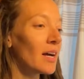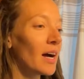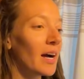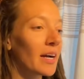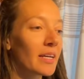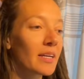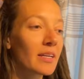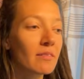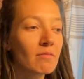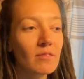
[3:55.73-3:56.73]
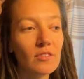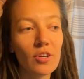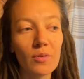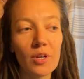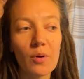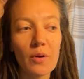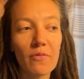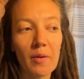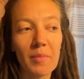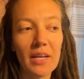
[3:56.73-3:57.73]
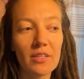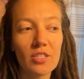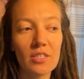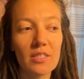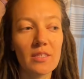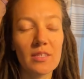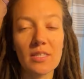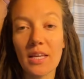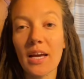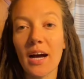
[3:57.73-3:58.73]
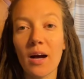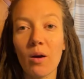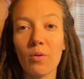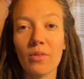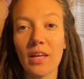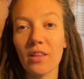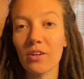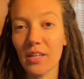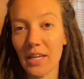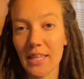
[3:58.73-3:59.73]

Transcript: I don't know if I might just see how they look like